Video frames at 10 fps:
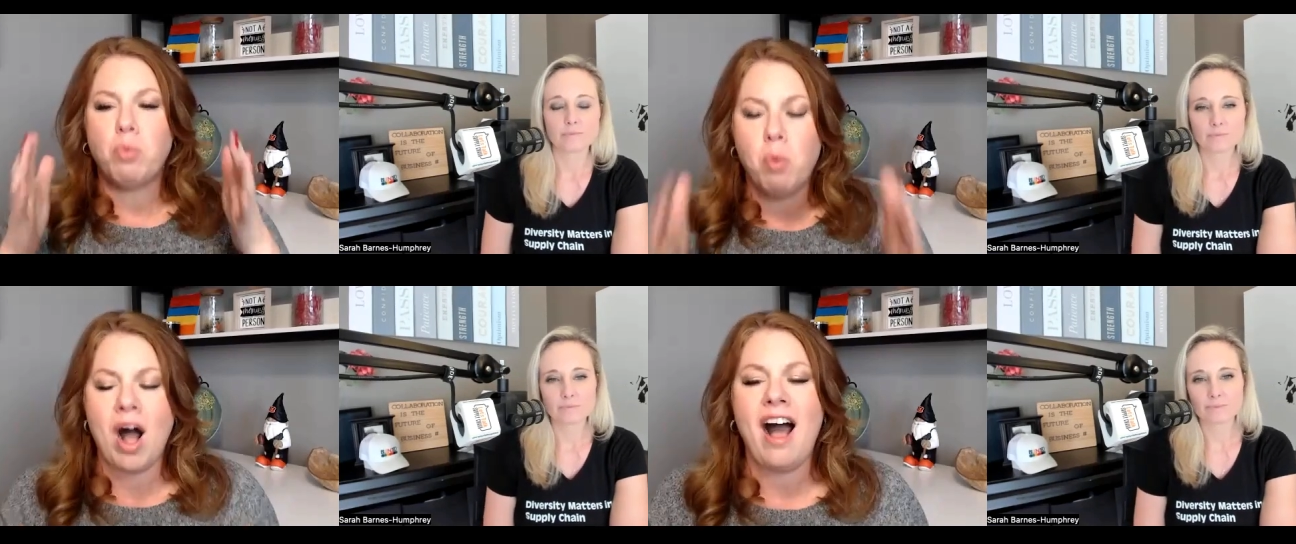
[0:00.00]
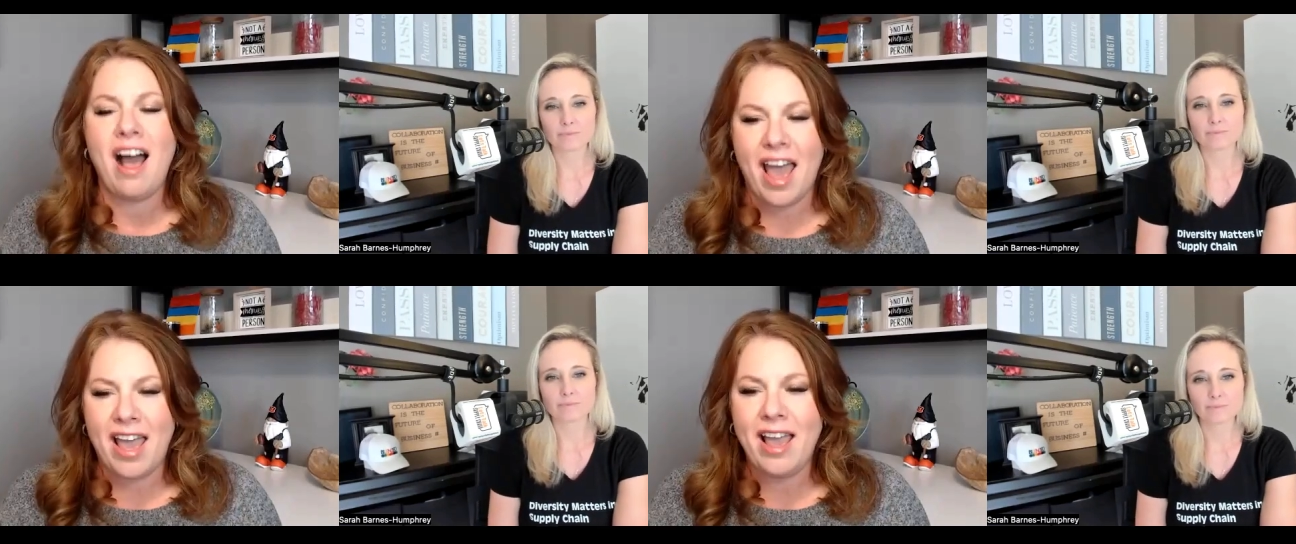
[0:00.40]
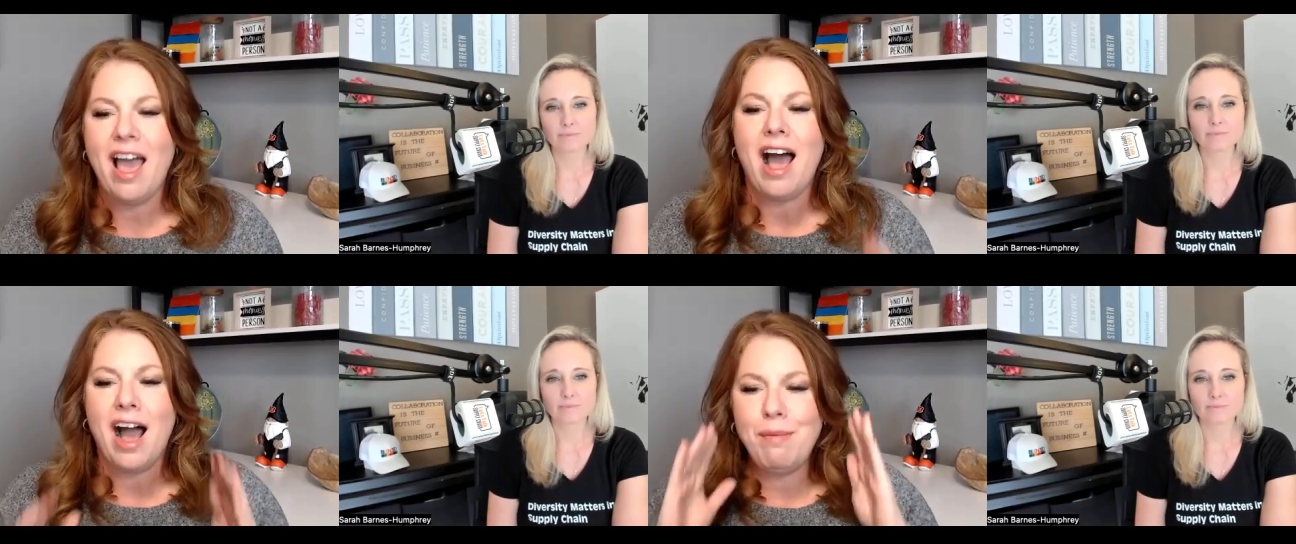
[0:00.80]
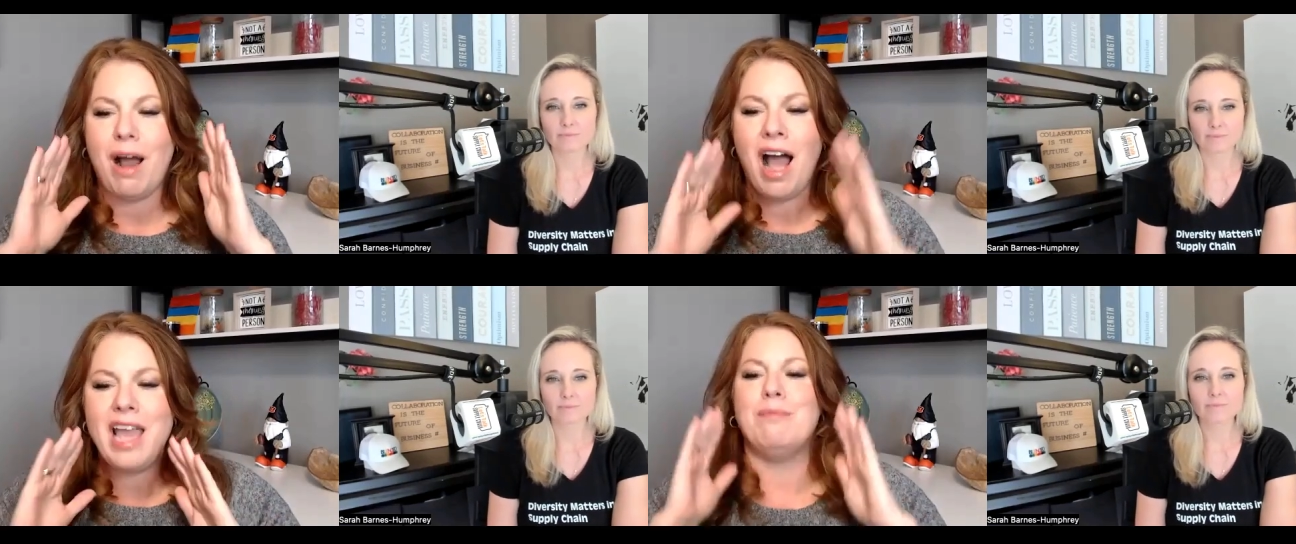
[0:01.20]
Speaker 1: why I'm
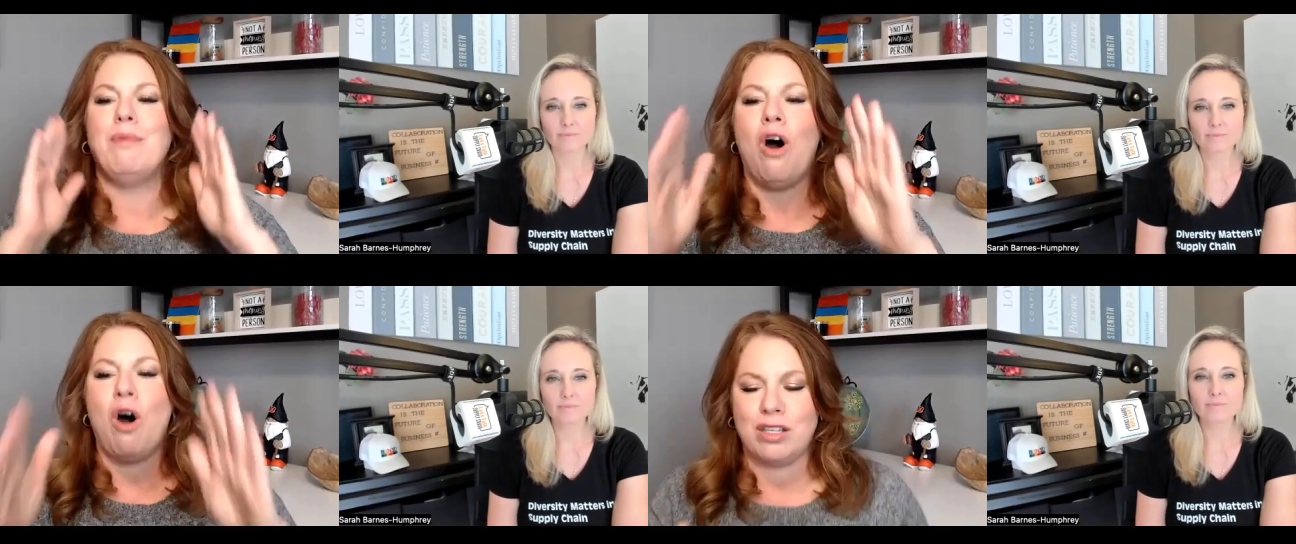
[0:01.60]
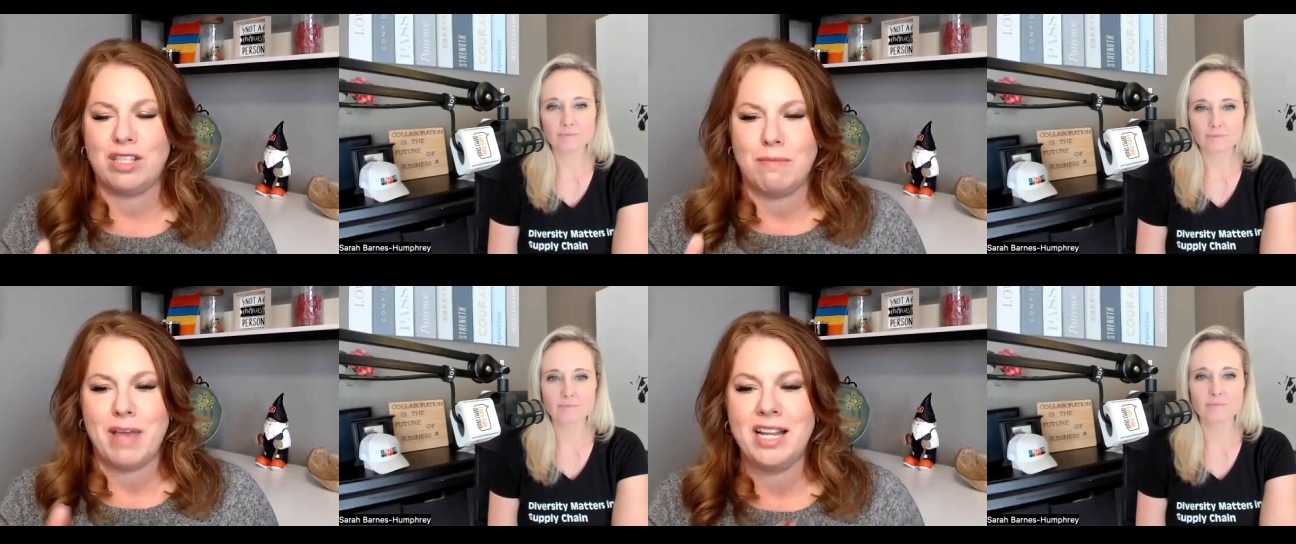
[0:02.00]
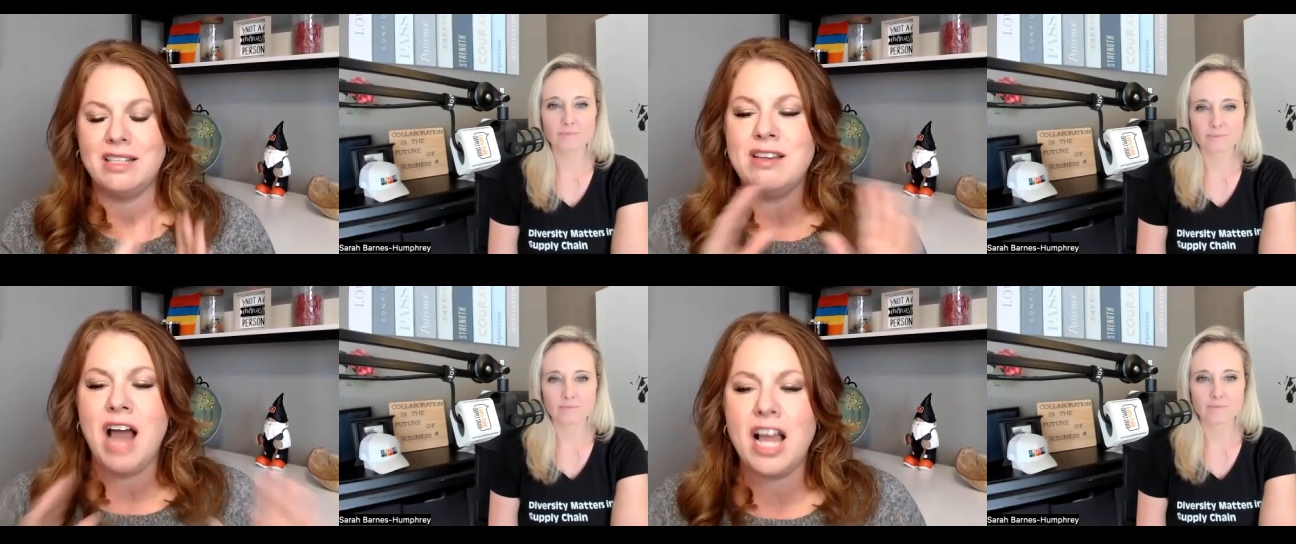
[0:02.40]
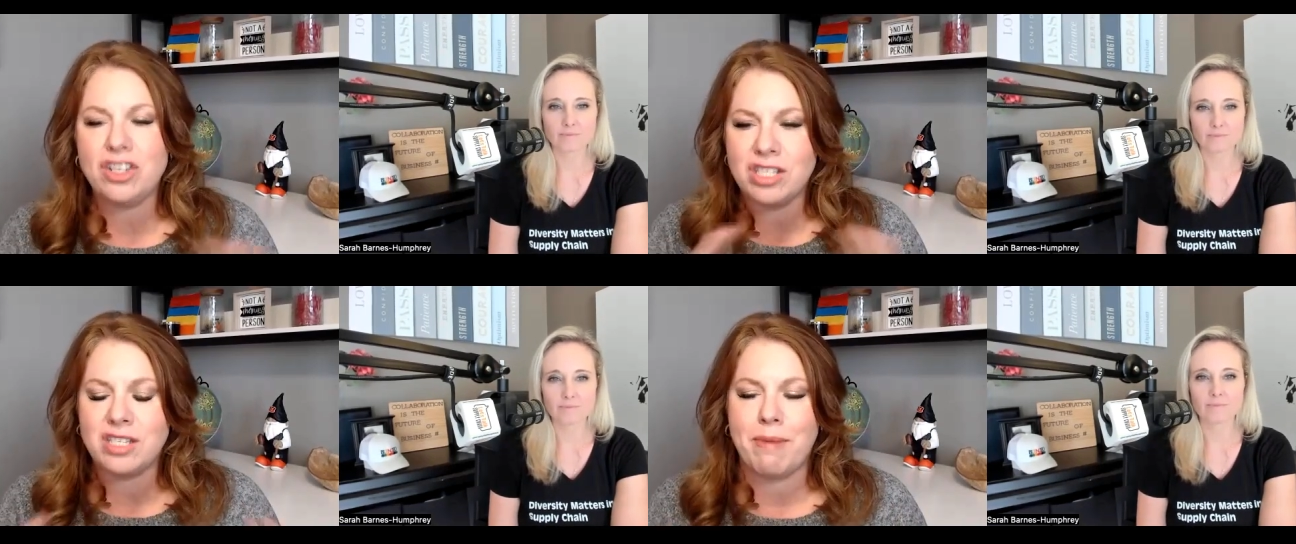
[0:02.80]
I am awesome. And it's
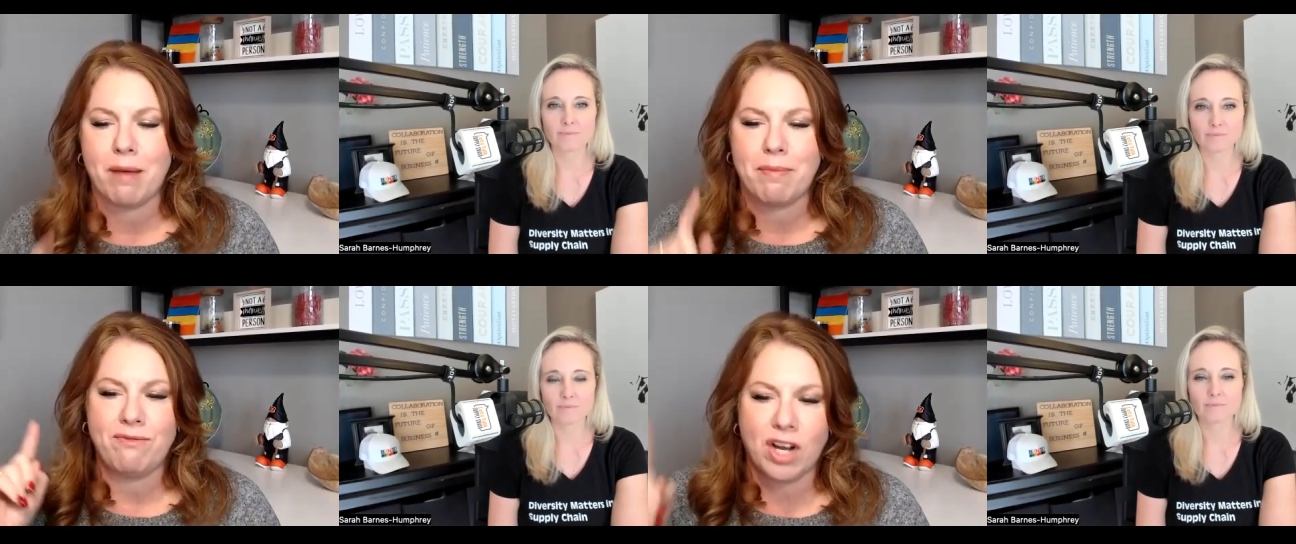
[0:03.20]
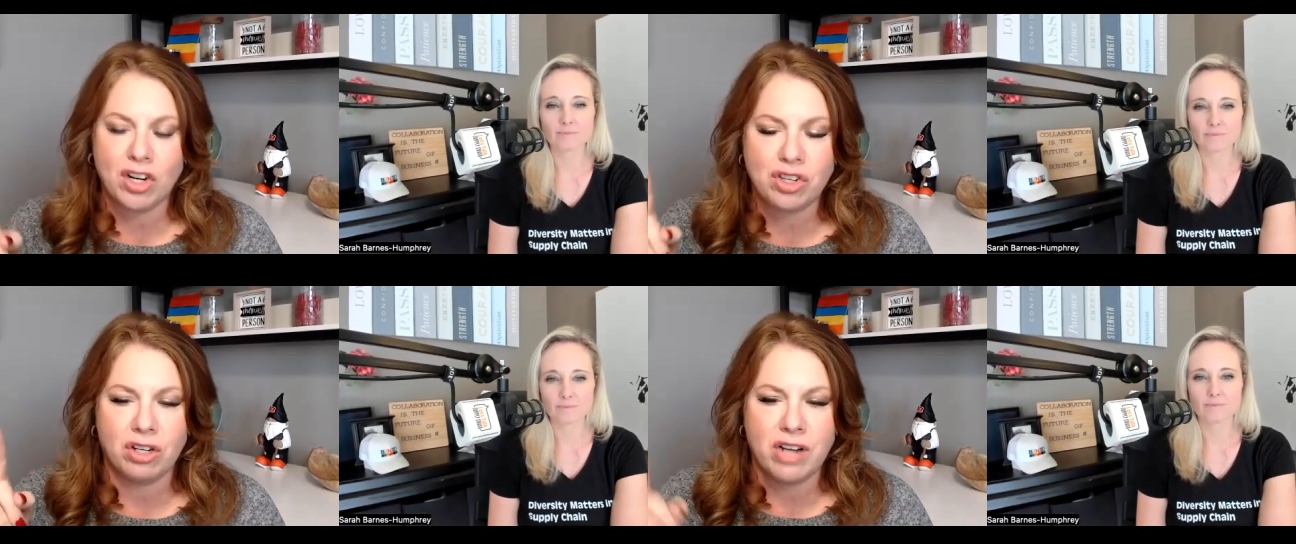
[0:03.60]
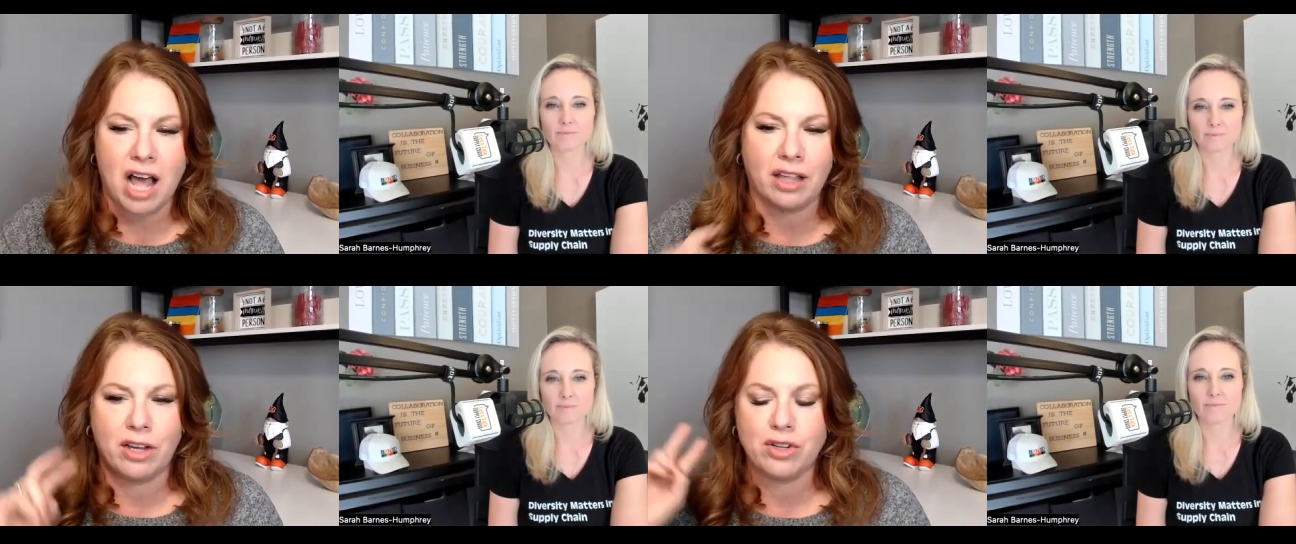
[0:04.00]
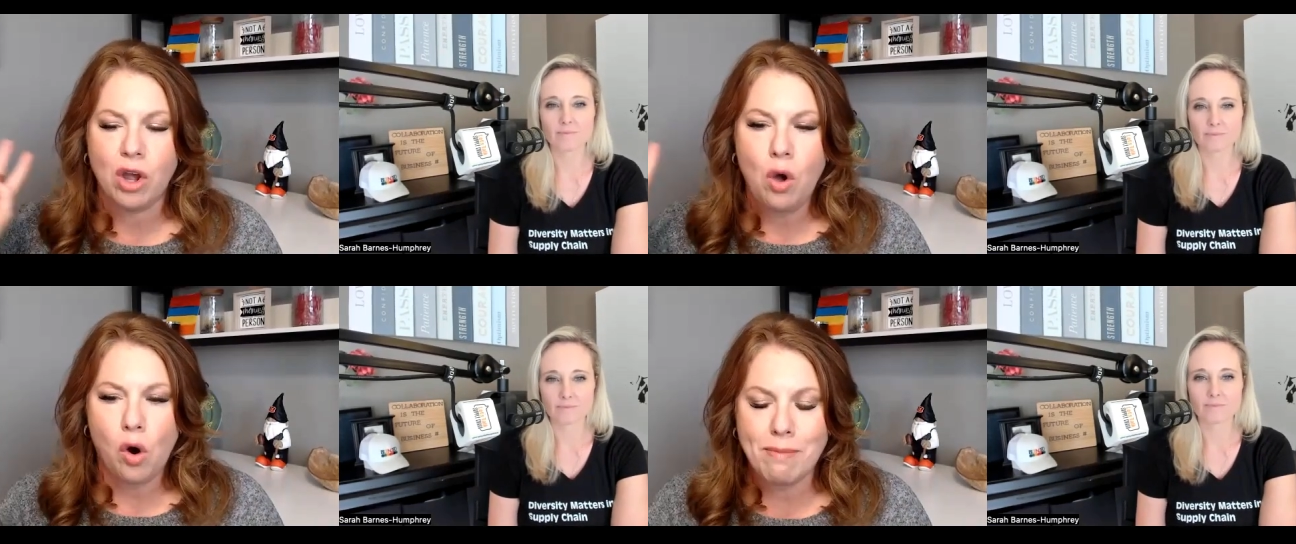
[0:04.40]
not just about my functional knowledge
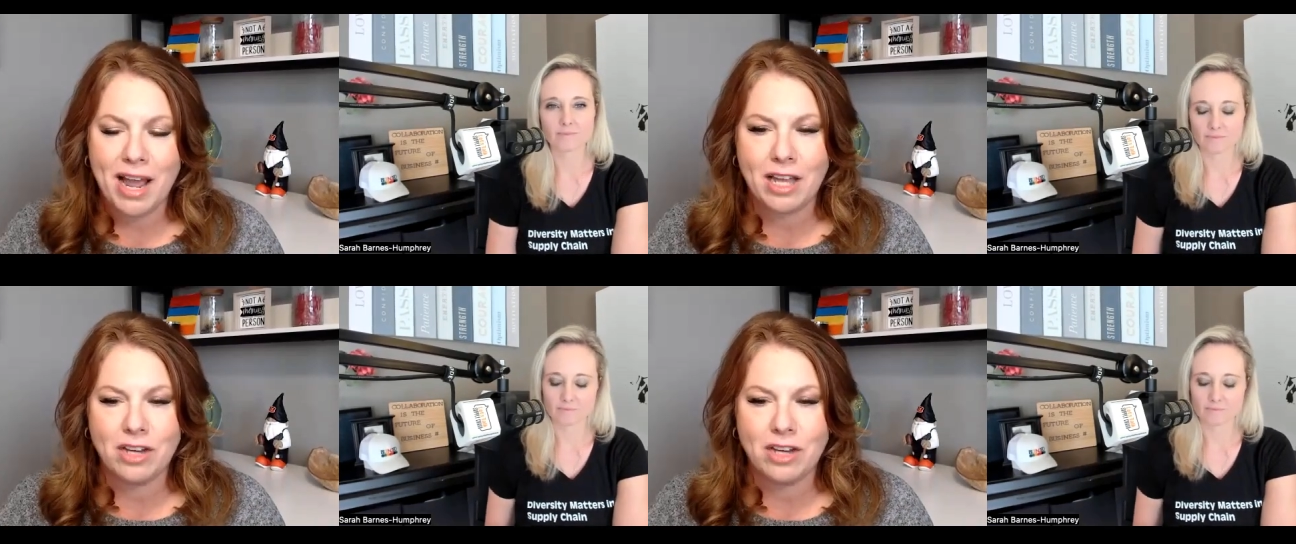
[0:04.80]
or my